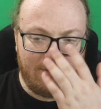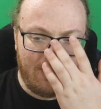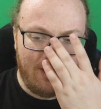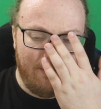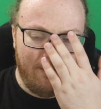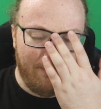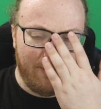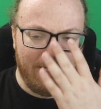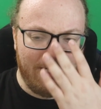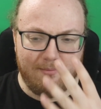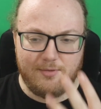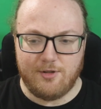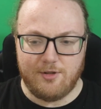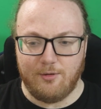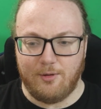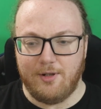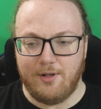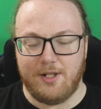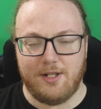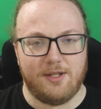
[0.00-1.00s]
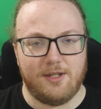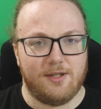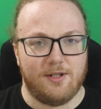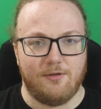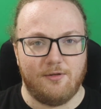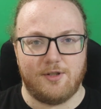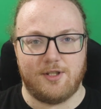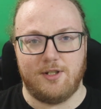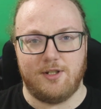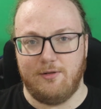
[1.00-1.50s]
But I'm sure that
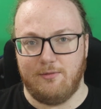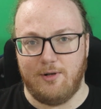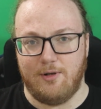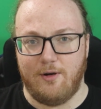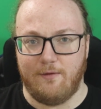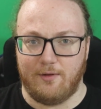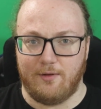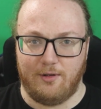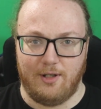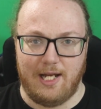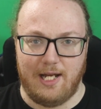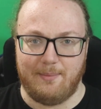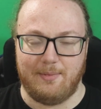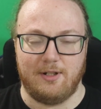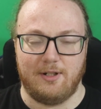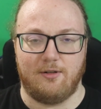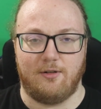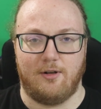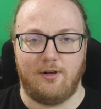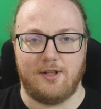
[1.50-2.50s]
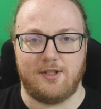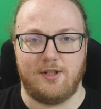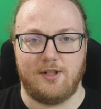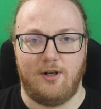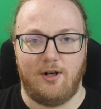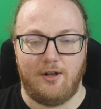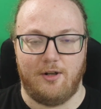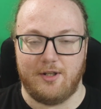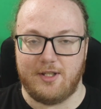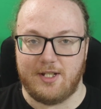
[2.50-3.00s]
those two overlap and cross
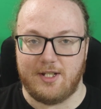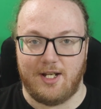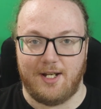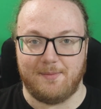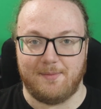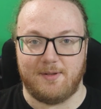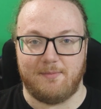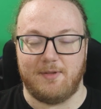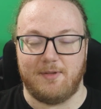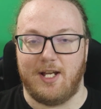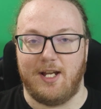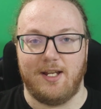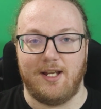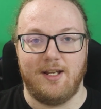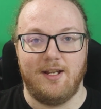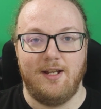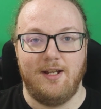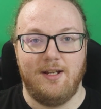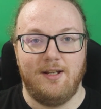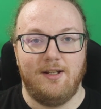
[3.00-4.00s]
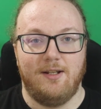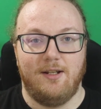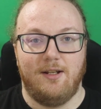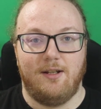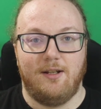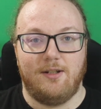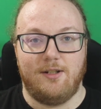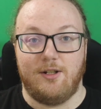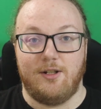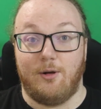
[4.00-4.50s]
all the times. I'm not
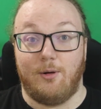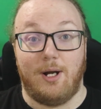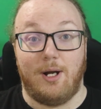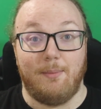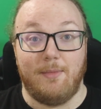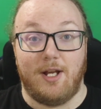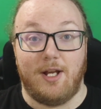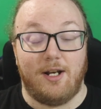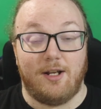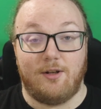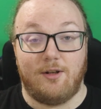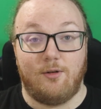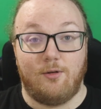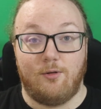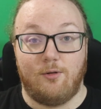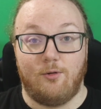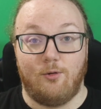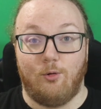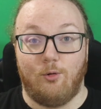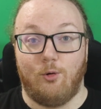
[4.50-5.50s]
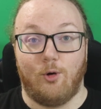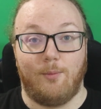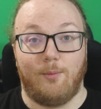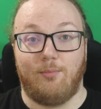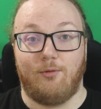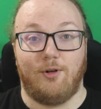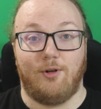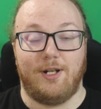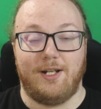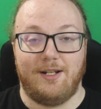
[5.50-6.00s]
a
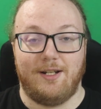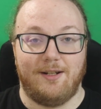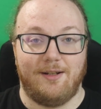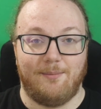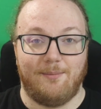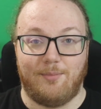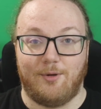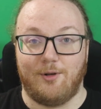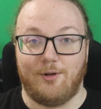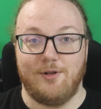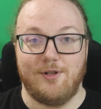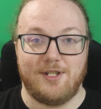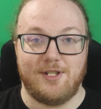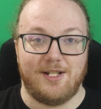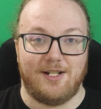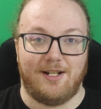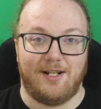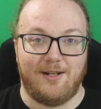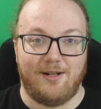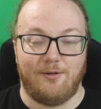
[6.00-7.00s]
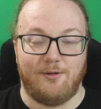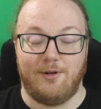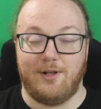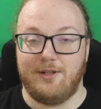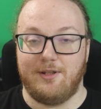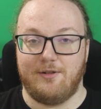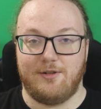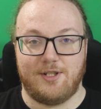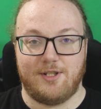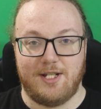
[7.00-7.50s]
corporate person. I don't
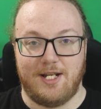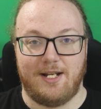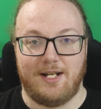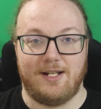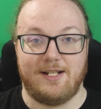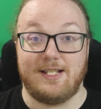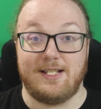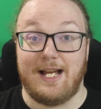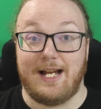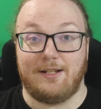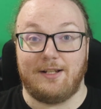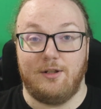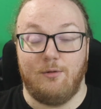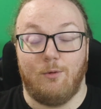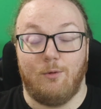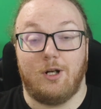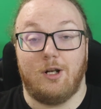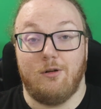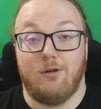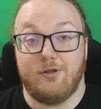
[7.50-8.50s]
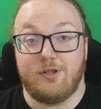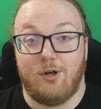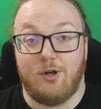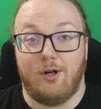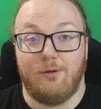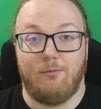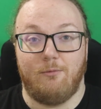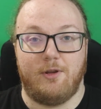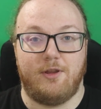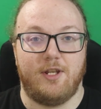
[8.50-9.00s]
understand exactly what goes
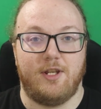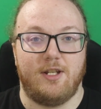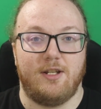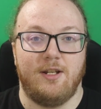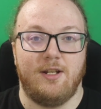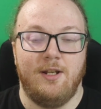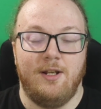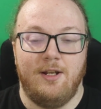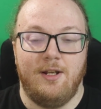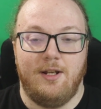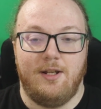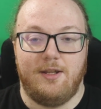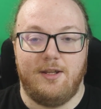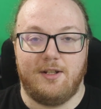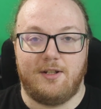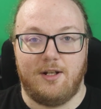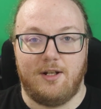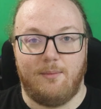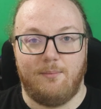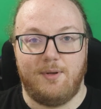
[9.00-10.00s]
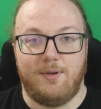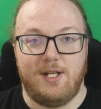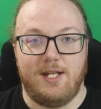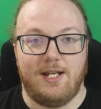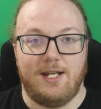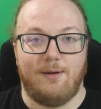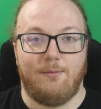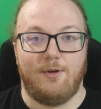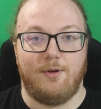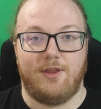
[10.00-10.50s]
on within the
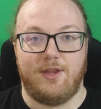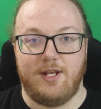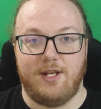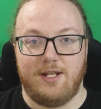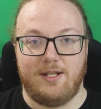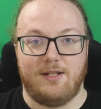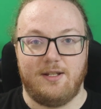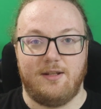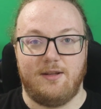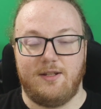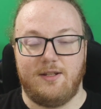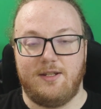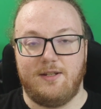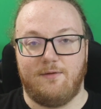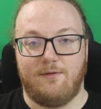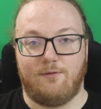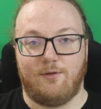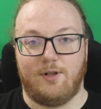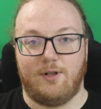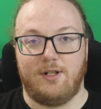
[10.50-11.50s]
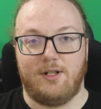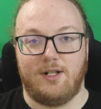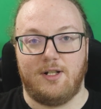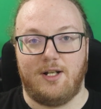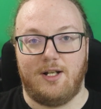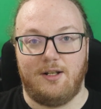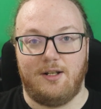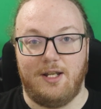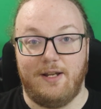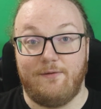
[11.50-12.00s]
company and within the different
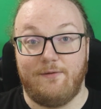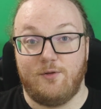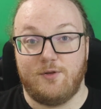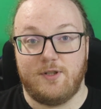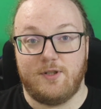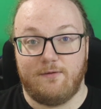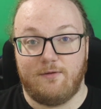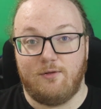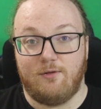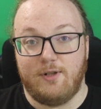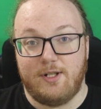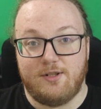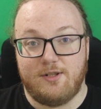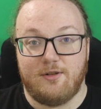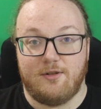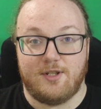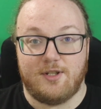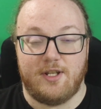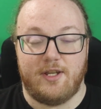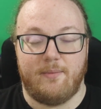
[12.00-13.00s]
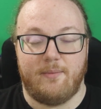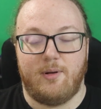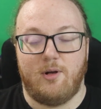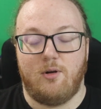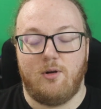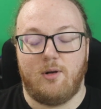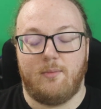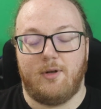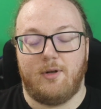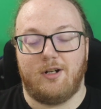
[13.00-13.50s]
levels of creatures in the
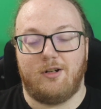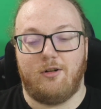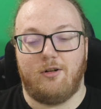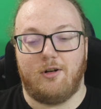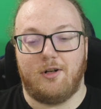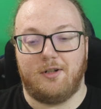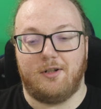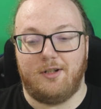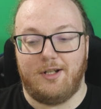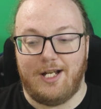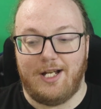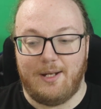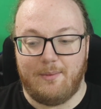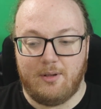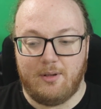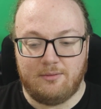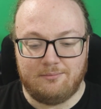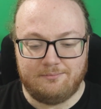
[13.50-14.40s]
Pokemon Card Lab.